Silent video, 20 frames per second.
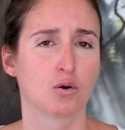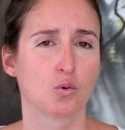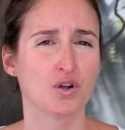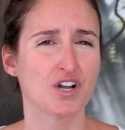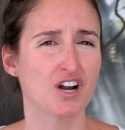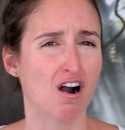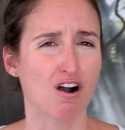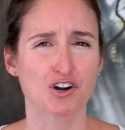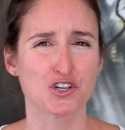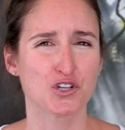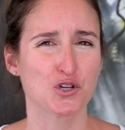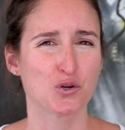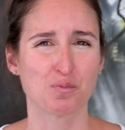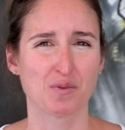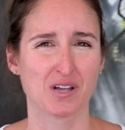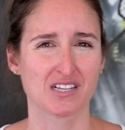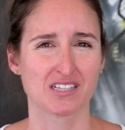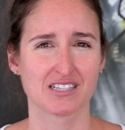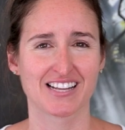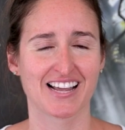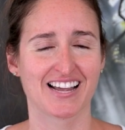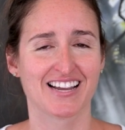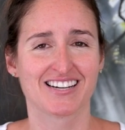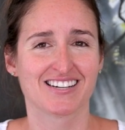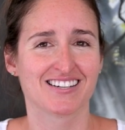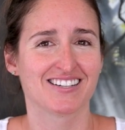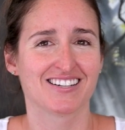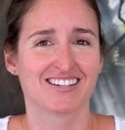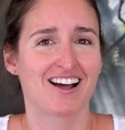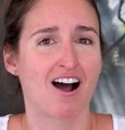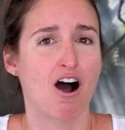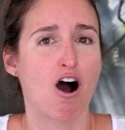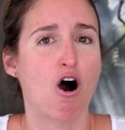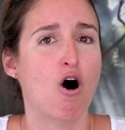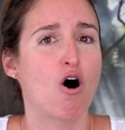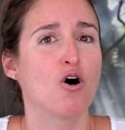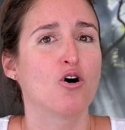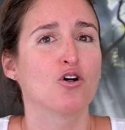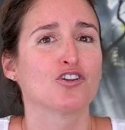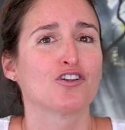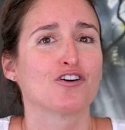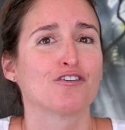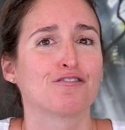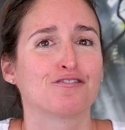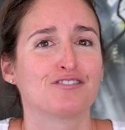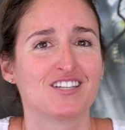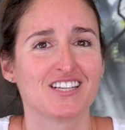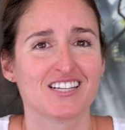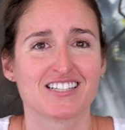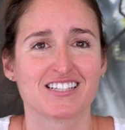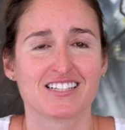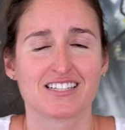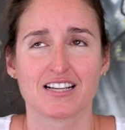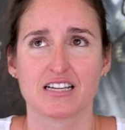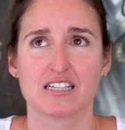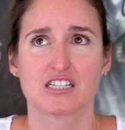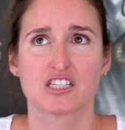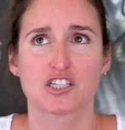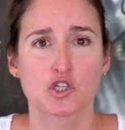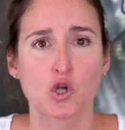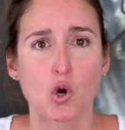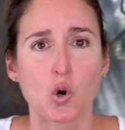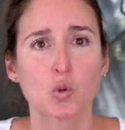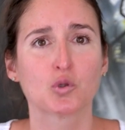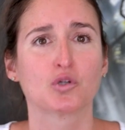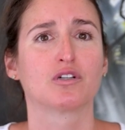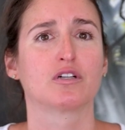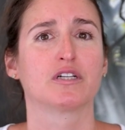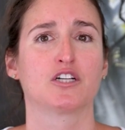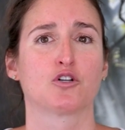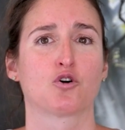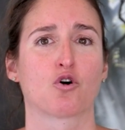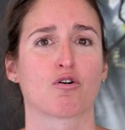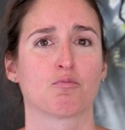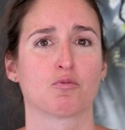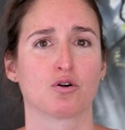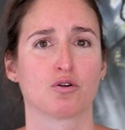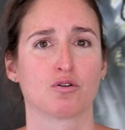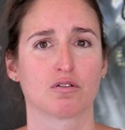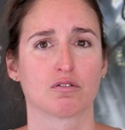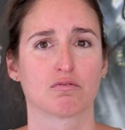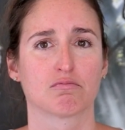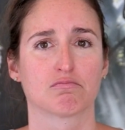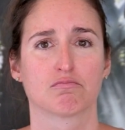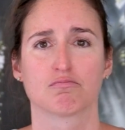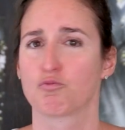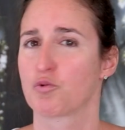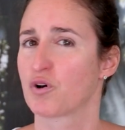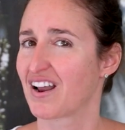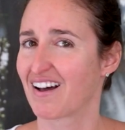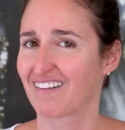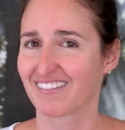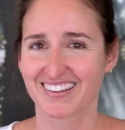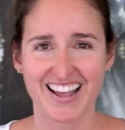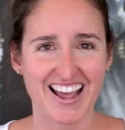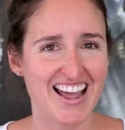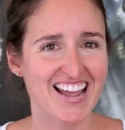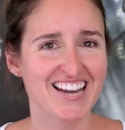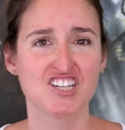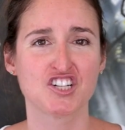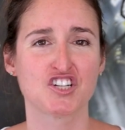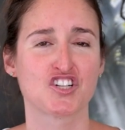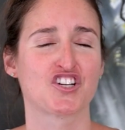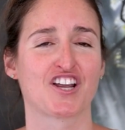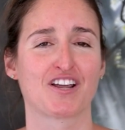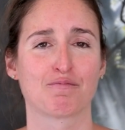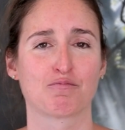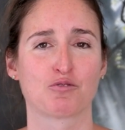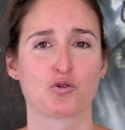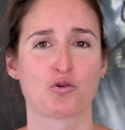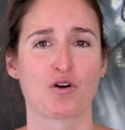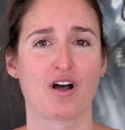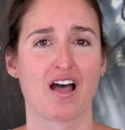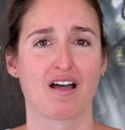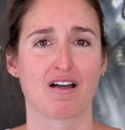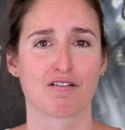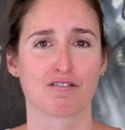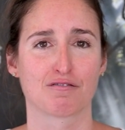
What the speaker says: We are humans, and all of this is totally normal, without any shame to have.